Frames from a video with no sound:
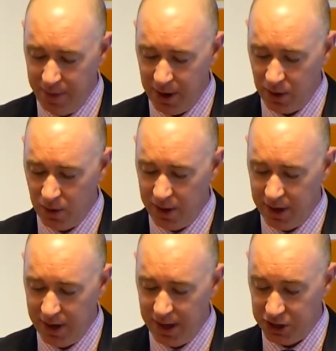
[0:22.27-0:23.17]

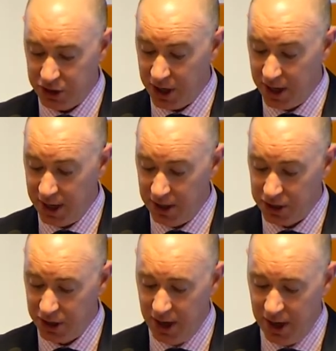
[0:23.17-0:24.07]
Bitcoin
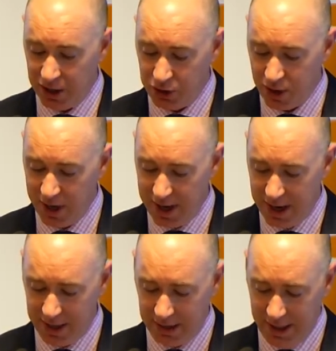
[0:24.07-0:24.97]
exchange,
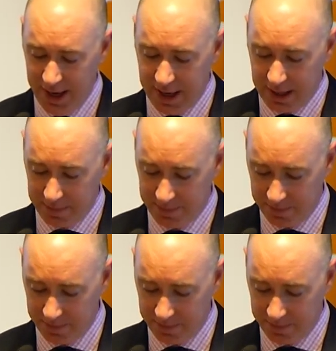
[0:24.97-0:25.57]
TradeHill Inc.